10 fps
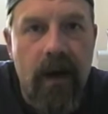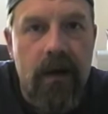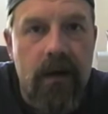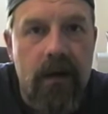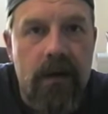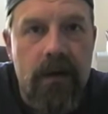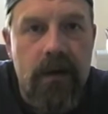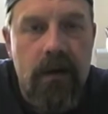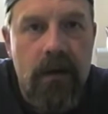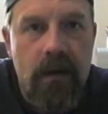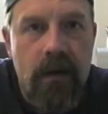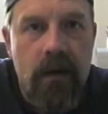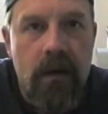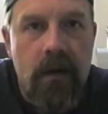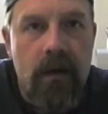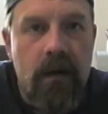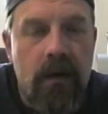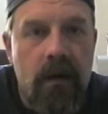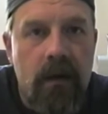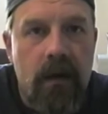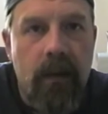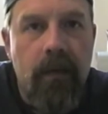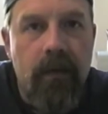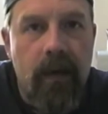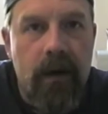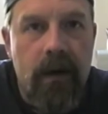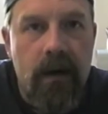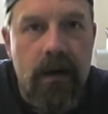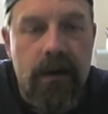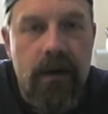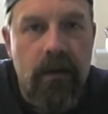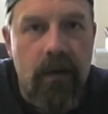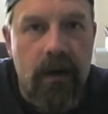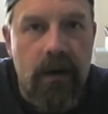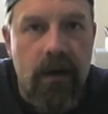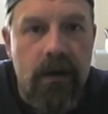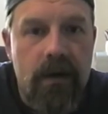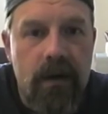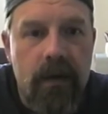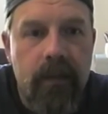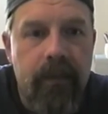fact, there's a couple of them out there that are still being used.